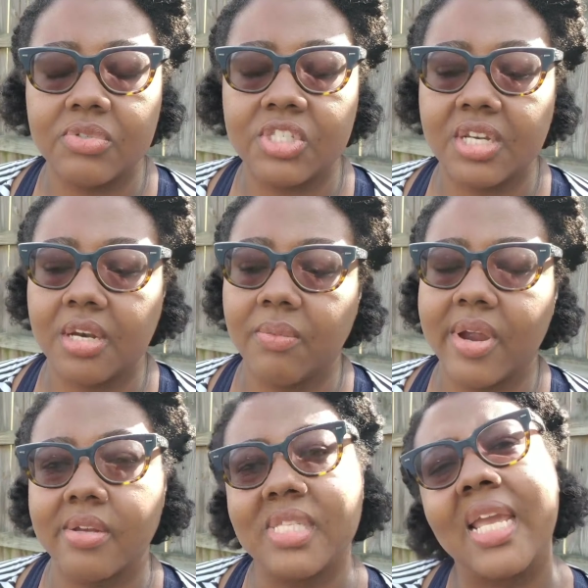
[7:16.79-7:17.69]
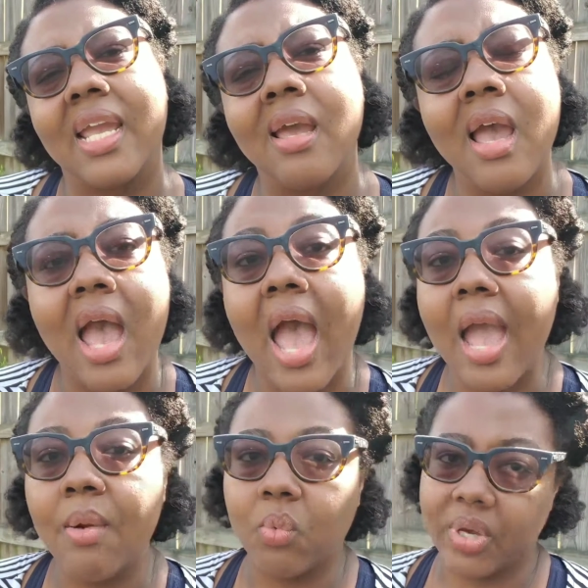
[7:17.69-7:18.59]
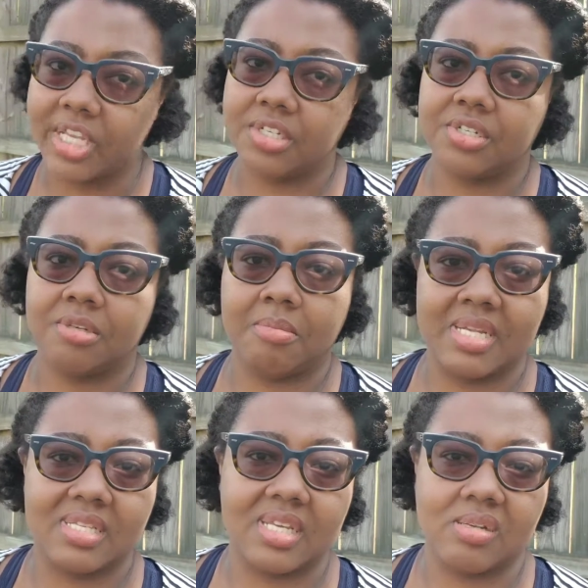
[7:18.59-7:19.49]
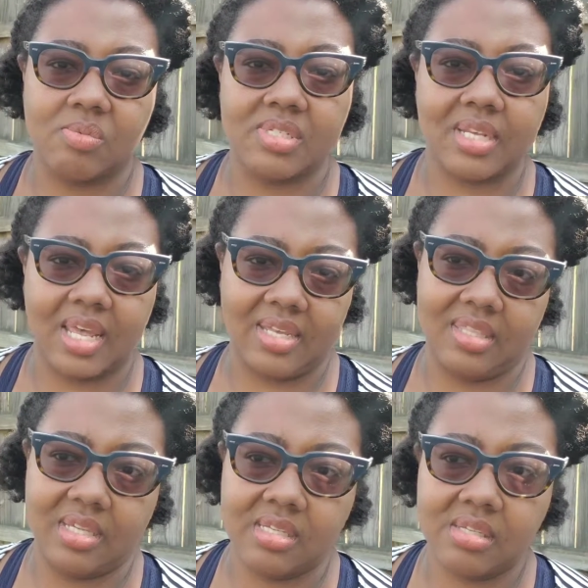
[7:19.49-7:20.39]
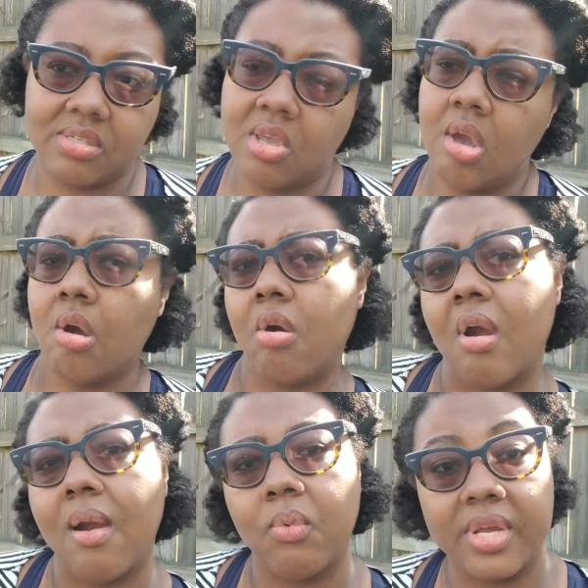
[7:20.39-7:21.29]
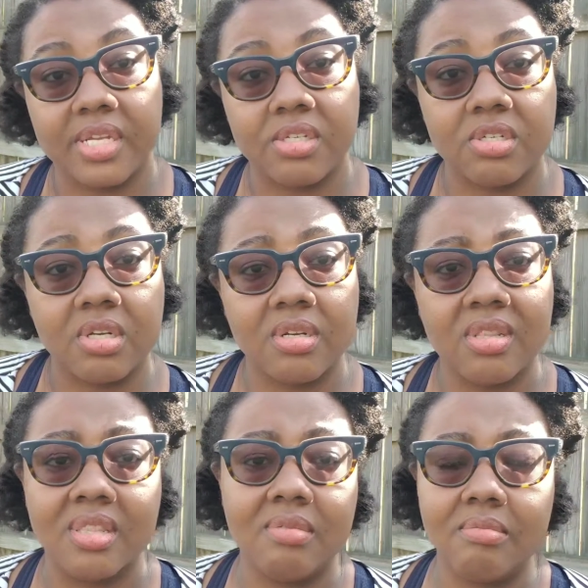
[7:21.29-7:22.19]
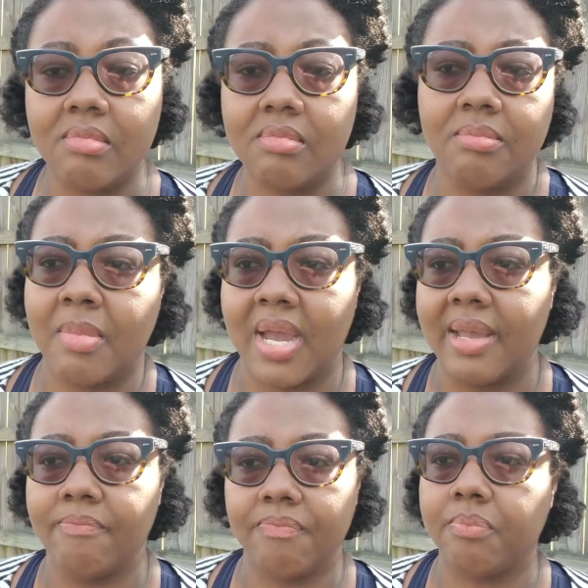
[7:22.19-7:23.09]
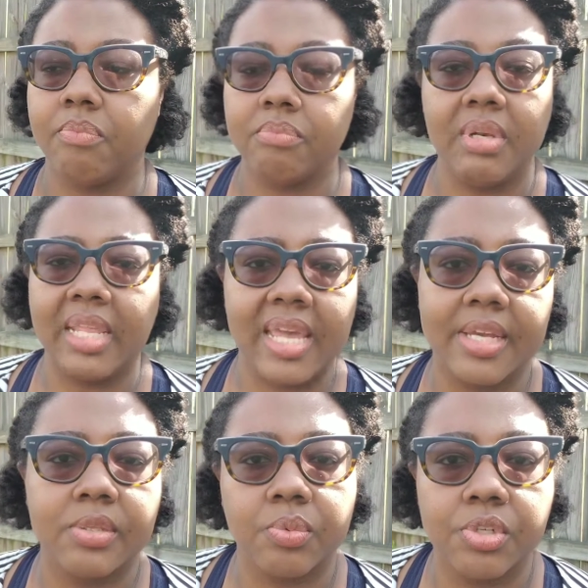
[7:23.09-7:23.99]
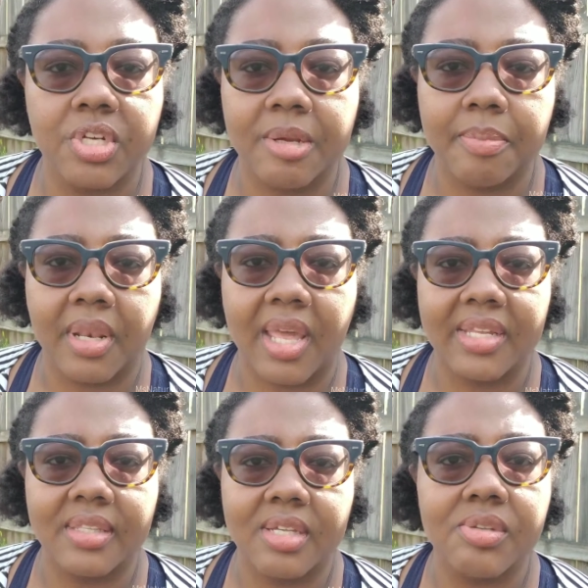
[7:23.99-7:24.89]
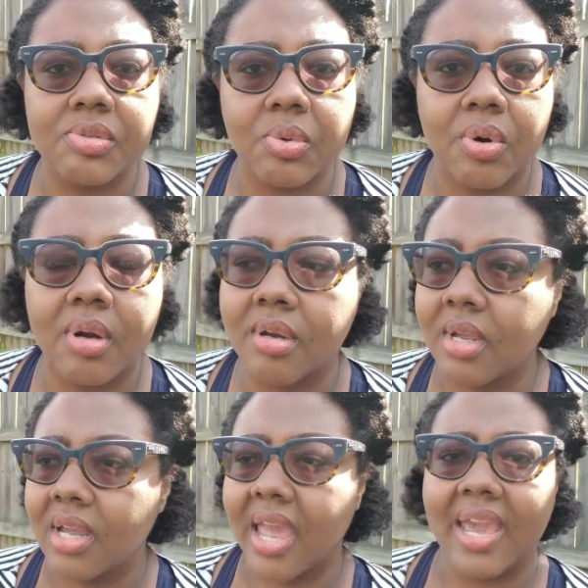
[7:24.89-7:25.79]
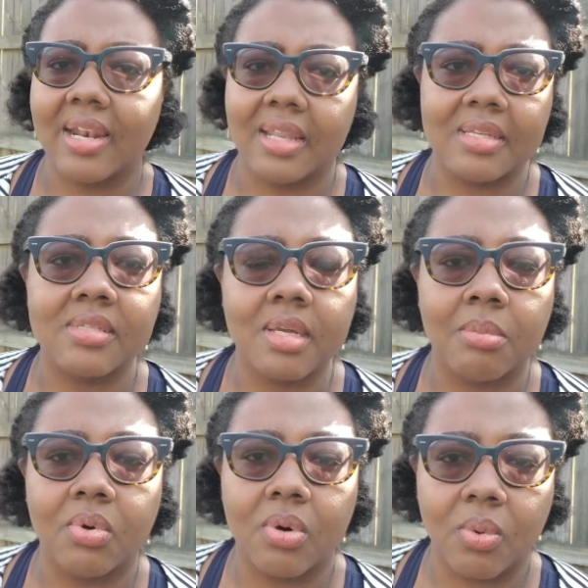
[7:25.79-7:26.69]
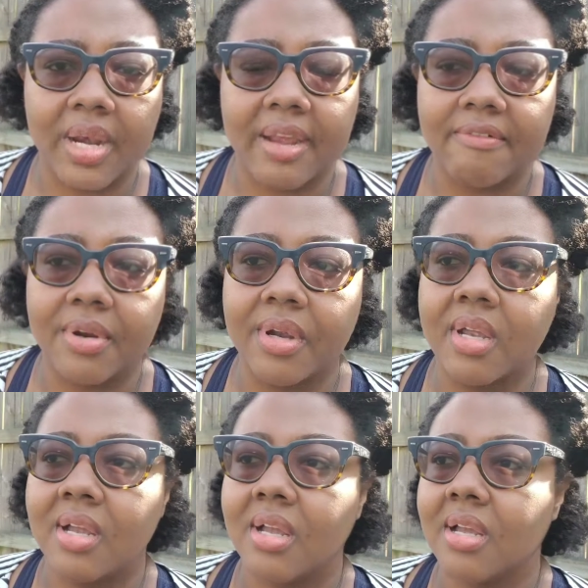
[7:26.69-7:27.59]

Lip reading: sitting around saying, I wish my skin was like this, or I wish my legs were shaped like this, or had less stubble, or whatever,